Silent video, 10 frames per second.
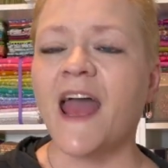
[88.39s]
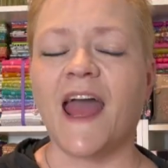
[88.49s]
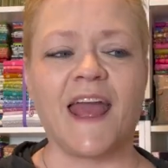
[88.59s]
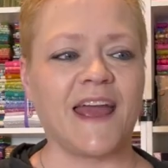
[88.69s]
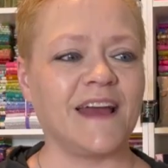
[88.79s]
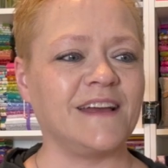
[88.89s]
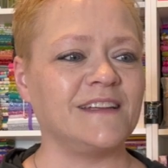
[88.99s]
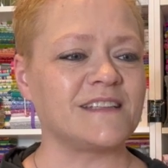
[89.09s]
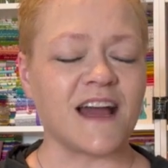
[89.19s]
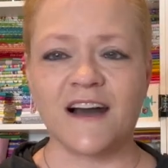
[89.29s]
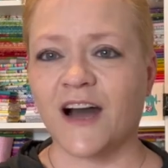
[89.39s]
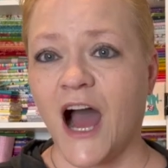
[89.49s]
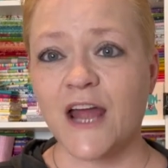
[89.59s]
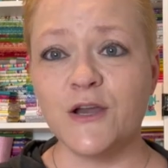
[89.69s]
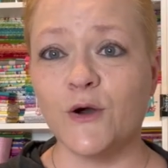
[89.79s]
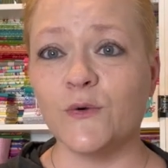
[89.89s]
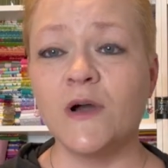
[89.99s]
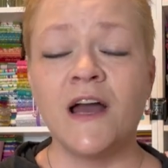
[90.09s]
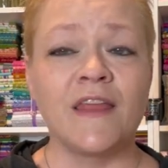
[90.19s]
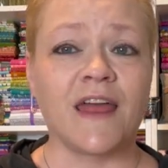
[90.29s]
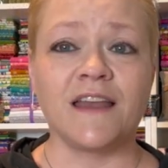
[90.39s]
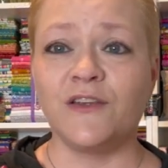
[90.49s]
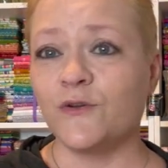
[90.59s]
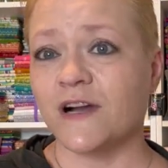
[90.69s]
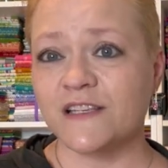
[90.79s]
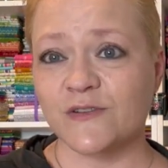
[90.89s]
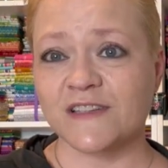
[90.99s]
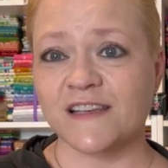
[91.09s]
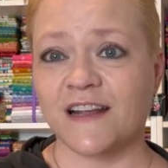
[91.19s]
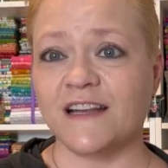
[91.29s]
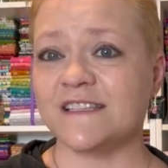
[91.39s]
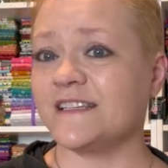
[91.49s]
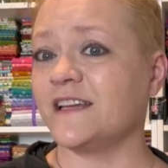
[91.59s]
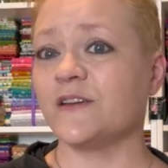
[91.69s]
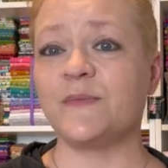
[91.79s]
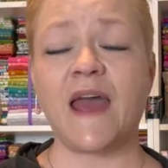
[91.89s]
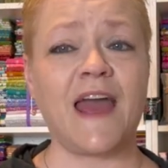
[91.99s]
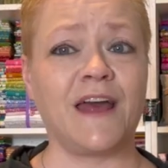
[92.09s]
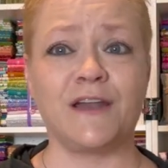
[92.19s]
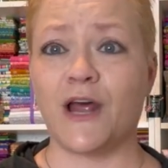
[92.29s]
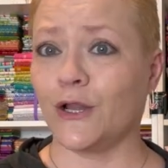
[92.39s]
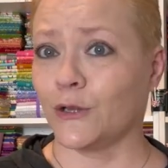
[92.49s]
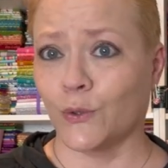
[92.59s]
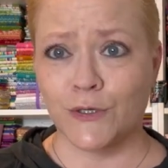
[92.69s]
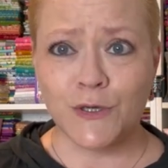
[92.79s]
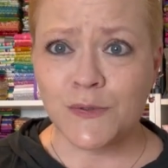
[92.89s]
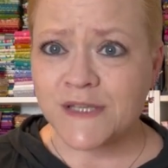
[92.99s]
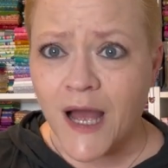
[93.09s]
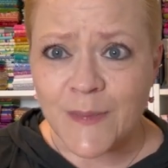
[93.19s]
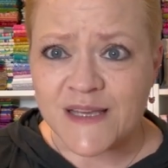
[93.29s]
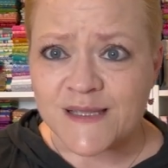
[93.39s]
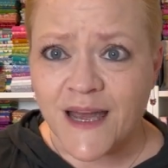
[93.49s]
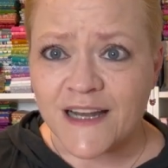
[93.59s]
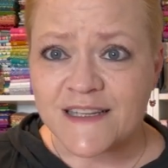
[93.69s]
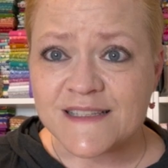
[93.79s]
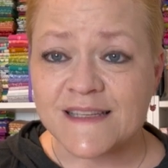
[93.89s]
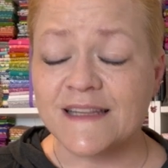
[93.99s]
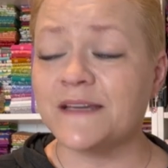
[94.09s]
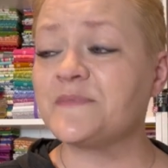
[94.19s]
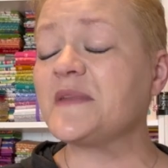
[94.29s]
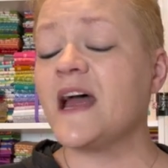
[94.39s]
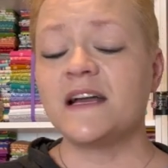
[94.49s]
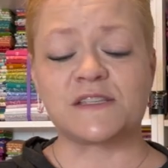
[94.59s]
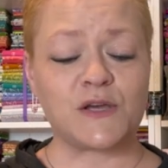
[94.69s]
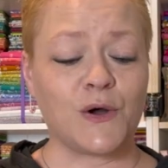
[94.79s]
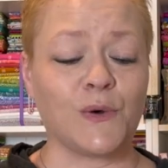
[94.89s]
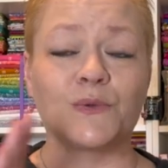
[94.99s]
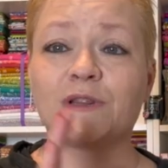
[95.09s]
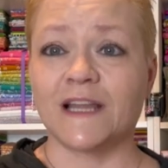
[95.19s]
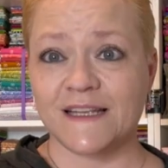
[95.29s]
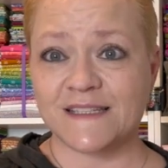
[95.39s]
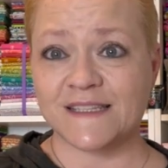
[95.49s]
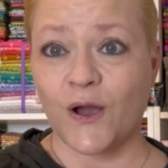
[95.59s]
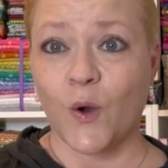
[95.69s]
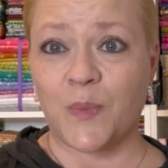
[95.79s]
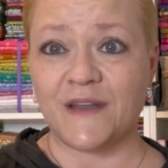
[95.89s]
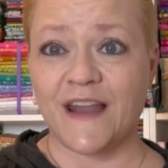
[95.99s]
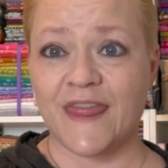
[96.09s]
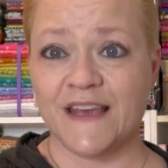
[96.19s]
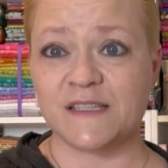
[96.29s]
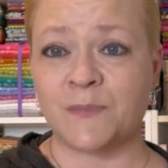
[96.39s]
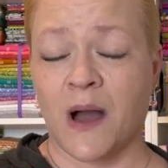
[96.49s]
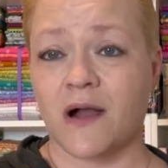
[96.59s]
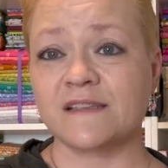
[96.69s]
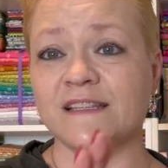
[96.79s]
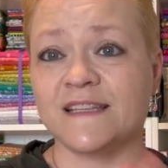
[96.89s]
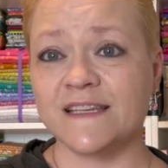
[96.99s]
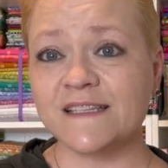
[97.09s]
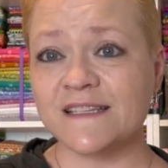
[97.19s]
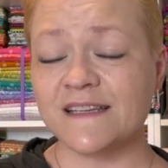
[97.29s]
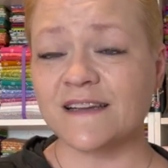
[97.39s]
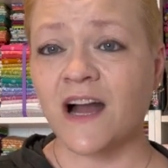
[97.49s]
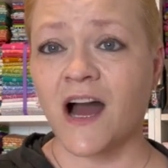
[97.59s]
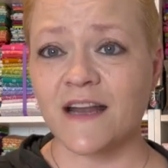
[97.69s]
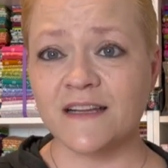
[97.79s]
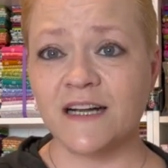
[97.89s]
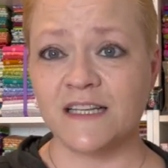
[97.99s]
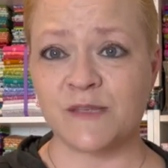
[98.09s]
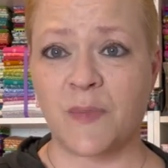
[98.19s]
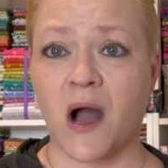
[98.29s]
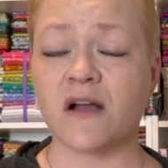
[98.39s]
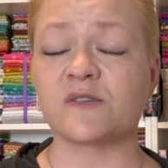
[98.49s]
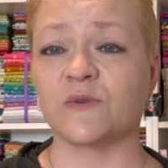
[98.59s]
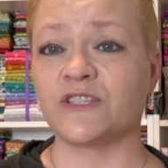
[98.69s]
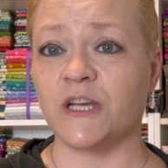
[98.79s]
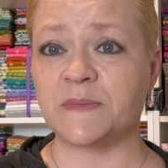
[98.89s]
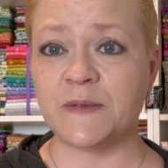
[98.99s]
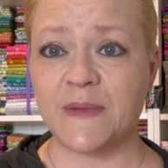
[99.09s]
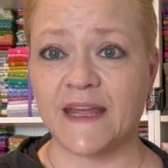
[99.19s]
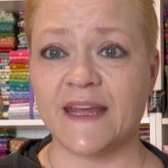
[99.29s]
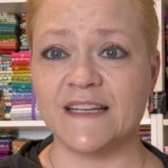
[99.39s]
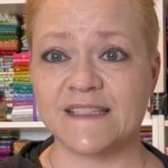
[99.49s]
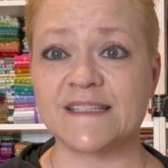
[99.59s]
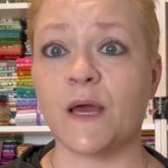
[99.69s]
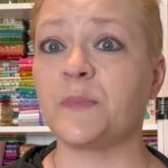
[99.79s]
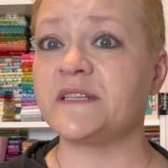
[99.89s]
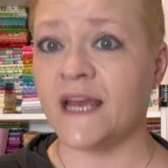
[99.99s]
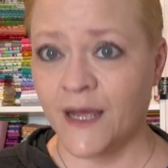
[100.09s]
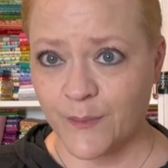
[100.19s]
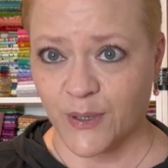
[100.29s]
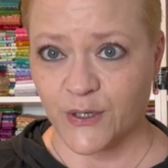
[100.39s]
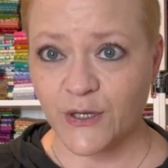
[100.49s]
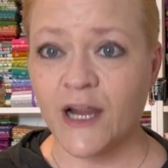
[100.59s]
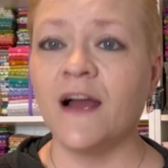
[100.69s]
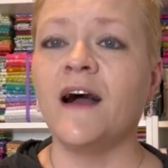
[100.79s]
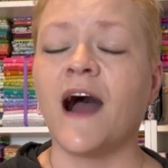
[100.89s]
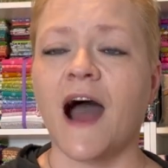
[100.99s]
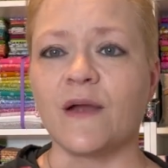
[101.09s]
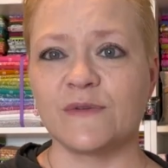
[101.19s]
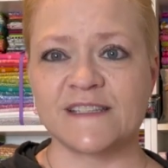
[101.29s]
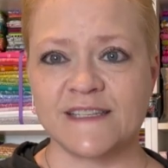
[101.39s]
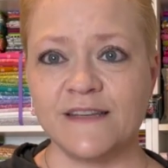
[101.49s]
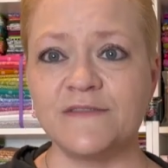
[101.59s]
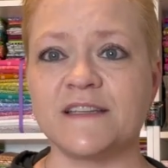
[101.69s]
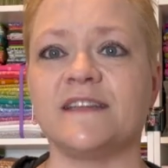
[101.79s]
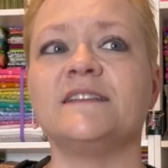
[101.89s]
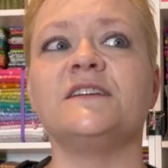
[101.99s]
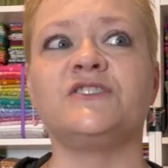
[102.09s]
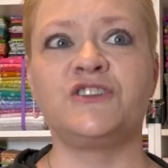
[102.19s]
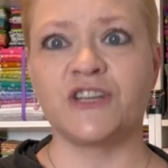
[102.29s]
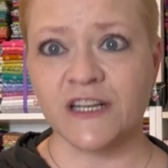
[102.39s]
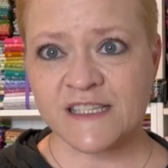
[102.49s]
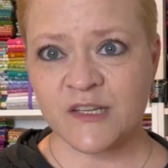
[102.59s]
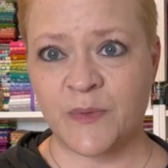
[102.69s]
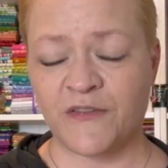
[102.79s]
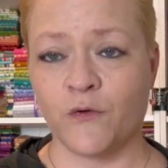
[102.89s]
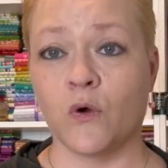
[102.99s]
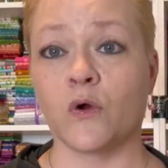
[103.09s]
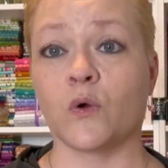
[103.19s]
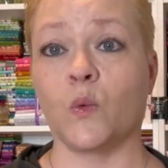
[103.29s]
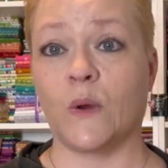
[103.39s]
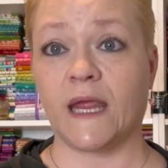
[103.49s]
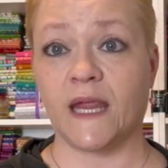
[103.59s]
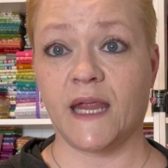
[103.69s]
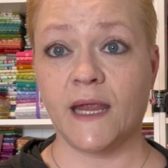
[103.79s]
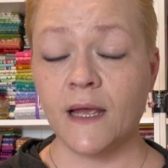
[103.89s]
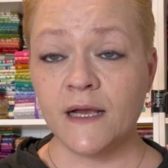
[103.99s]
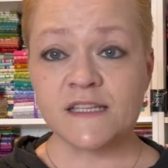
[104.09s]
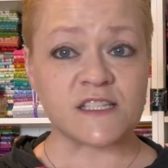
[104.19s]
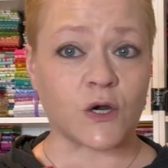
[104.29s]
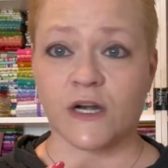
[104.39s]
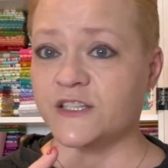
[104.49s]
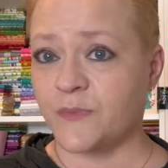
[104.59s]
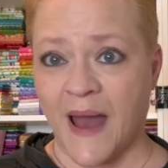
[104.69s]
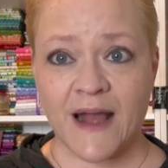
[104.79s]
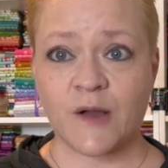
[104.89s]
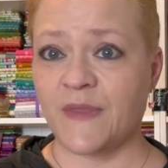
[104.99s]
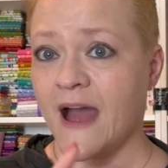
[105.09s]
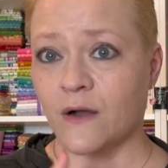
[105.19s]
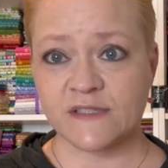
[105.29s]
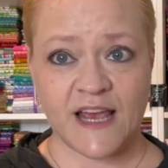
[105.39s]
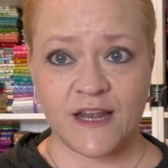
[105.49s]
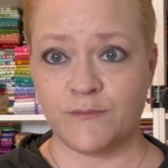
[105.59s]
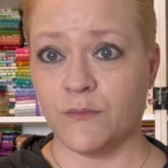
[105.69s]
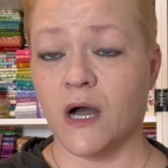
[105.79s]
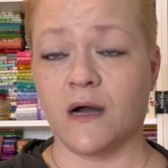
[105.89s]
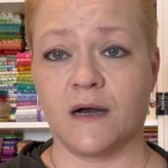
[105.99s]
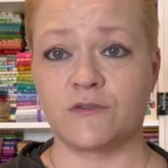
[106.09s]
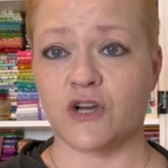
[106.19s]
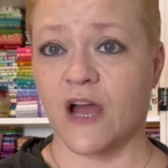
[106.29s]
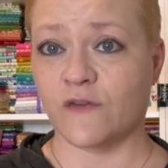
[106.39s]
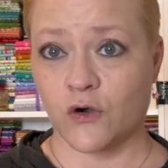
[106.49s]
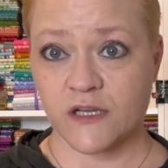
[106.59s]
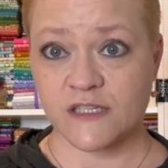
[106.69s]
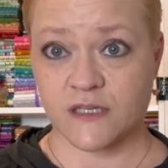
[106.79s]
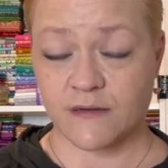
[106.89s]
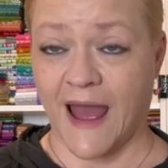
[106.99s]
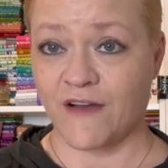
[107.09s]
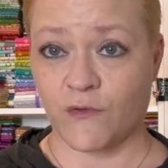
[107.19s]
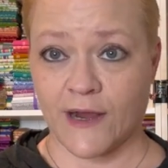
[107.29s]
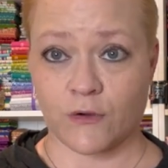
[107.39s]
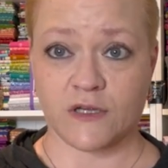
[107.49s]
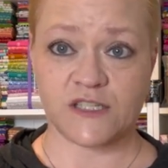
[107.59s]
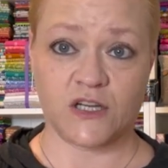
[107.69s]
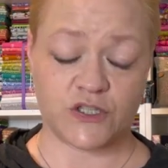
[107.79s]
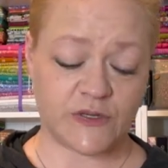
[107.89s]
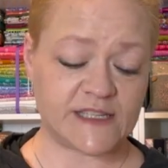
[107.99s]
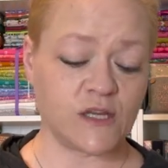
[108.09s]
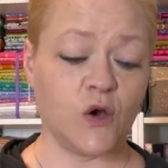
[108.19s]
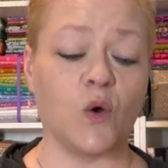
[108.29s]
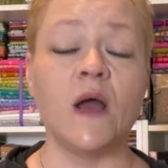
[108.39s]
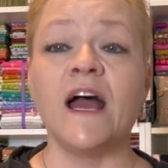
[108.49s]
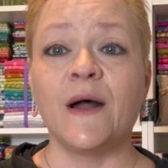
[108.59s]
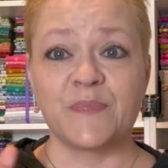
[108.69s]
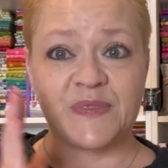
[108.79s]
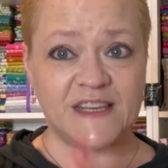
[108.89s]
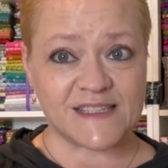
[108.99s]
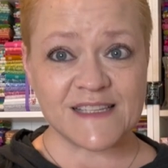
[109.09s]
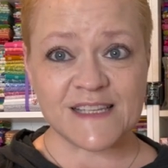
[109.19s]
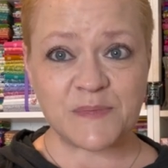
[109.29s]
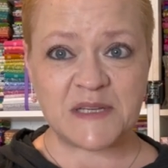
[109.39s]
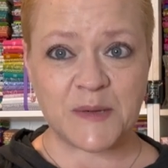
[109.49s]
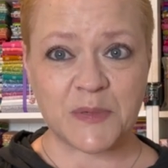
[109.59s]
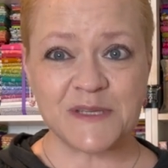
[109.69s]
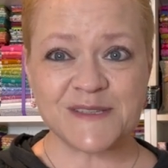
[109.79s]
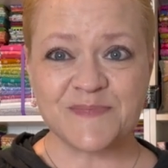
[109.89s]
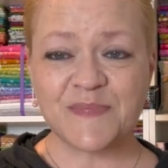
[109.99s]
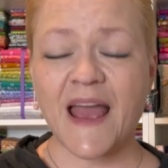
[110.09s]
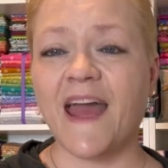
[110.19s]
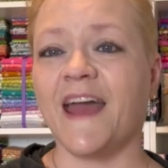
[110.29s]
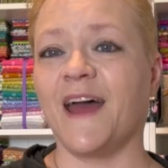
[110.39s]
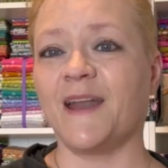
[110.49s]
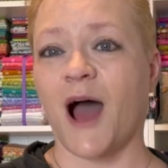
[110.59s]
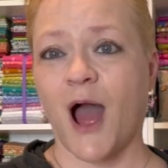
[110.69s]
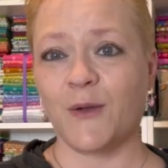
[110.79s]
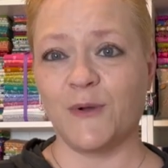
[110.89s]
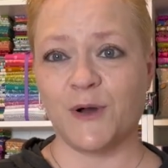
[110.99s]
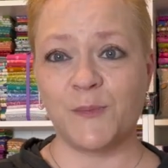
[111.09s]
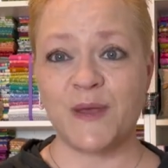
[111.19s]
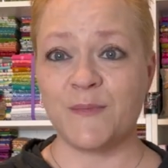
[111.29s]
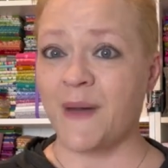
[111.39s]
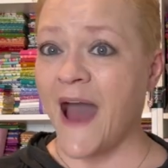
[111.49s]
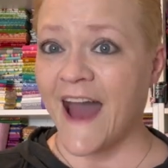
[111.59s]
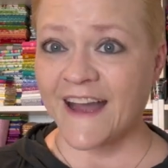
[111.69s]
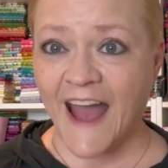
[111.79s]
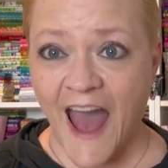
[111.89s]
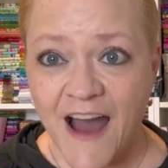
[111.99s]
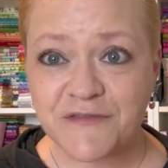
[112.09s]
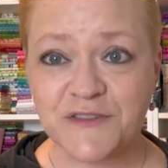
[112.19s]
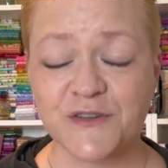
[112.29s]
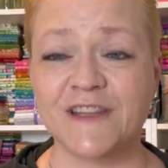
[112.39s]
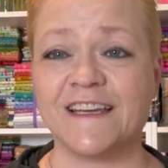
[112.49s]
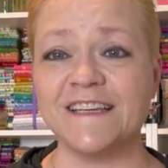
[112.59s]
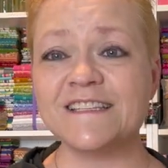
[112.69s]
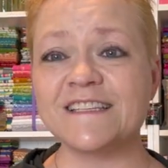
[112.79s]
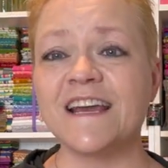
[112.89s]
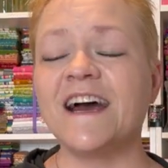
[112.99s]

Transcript: And I know that you guys are excited to see them, and Lord knows I'm excited to see them. So let's open this box. This Cotton Cuts box was shipped to me in September. I received it just before we started to pack up the house and drive across halfway across the country. So this is September's, and I will be back after this